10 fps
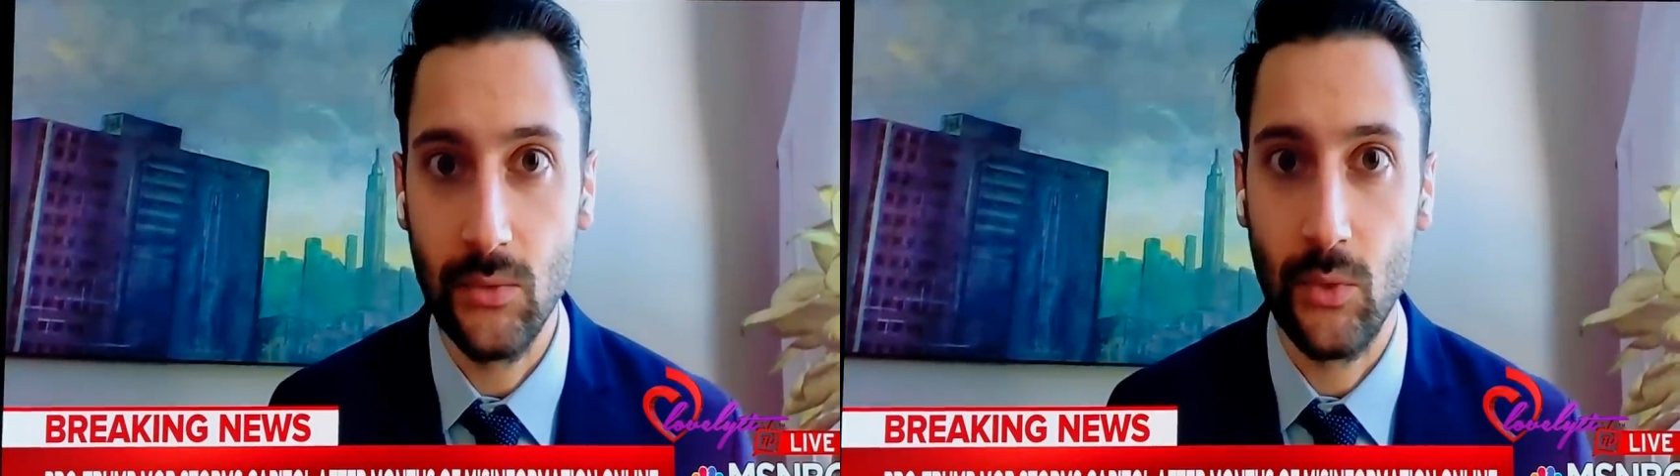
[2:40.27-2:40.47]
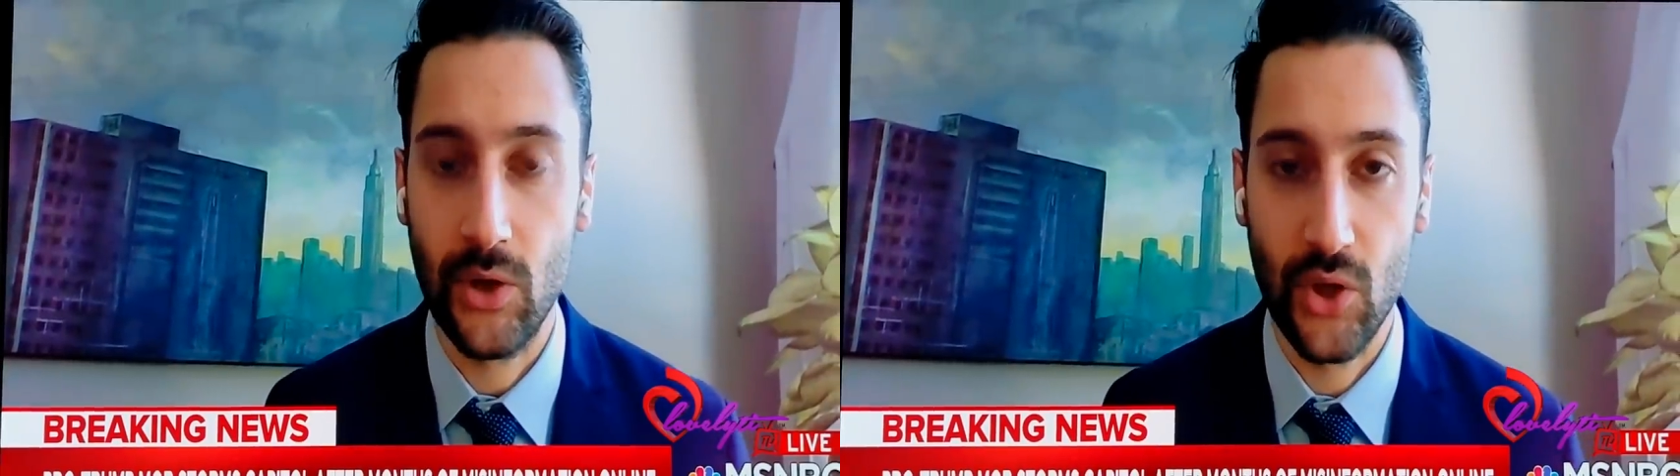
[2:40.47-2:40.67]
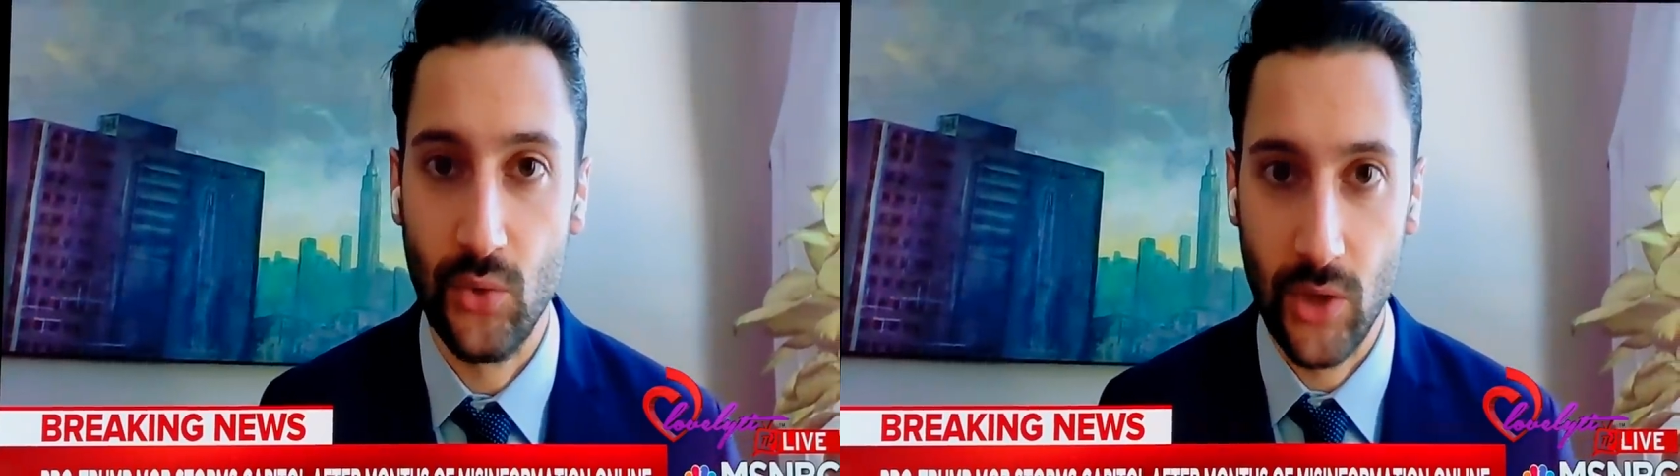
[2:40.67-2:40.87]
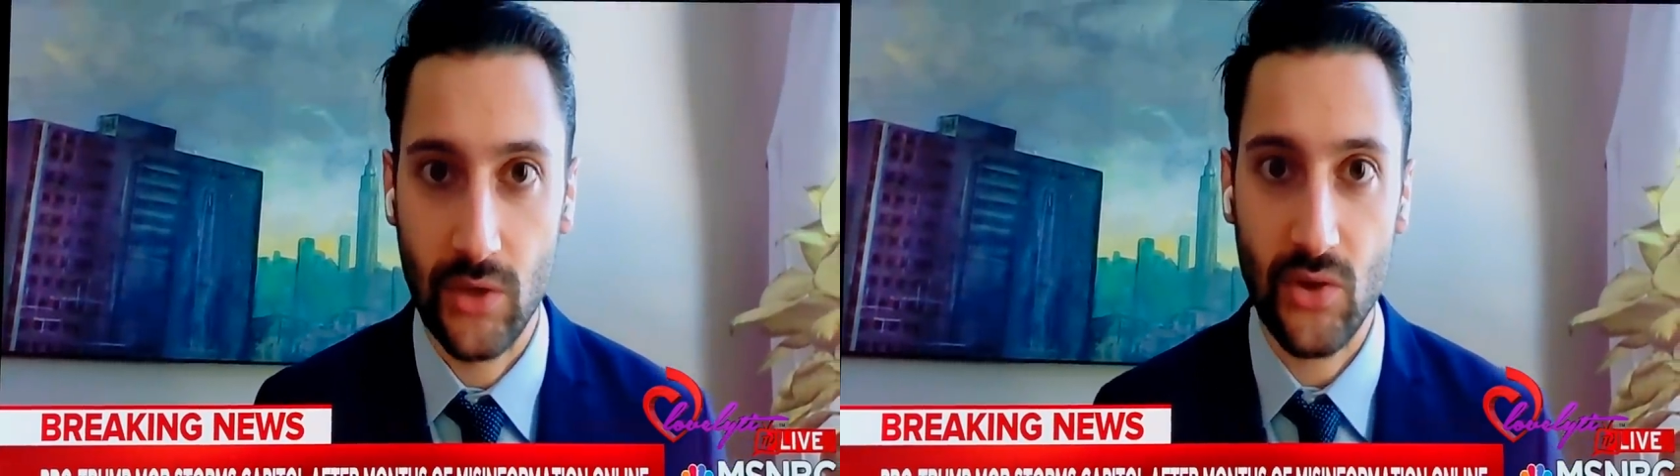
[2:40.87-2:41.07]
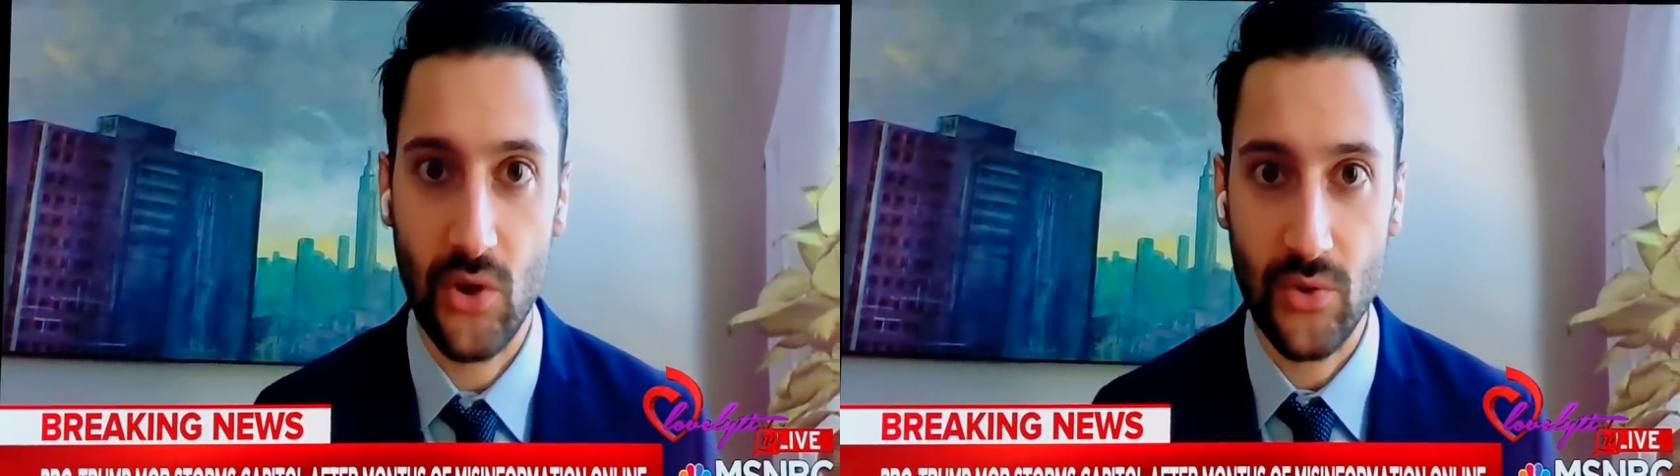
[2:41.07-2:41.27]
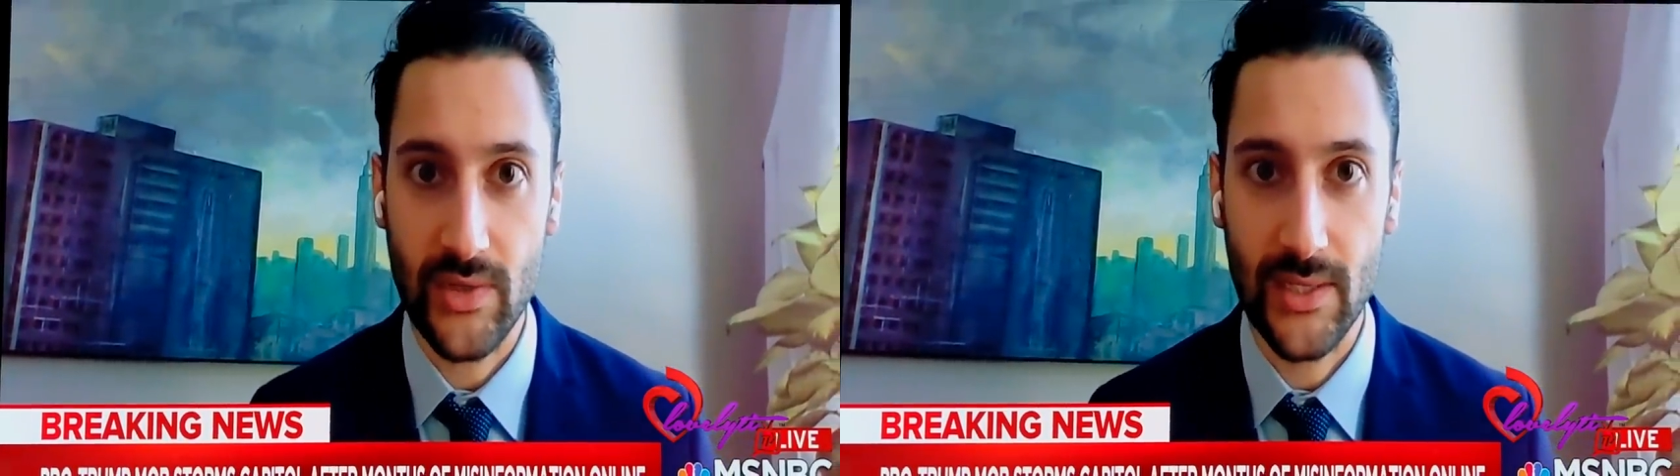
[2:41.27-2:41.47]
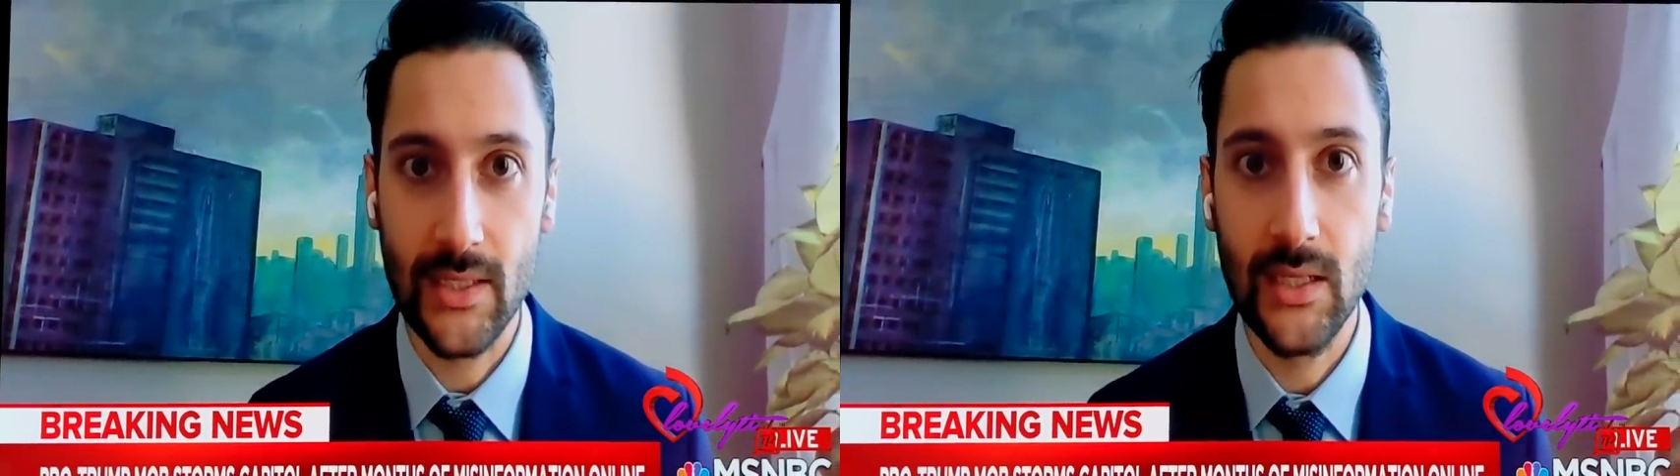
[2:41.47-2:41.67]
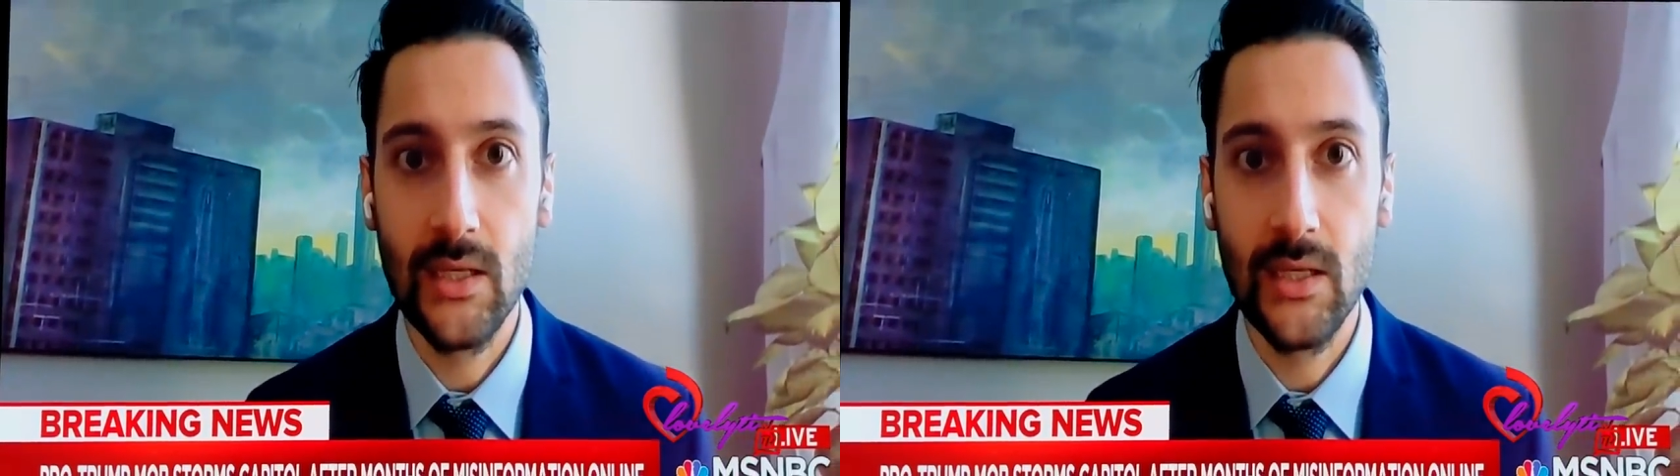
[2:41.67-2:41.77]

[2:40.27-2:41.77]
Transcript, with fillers: where QAnon is hosted,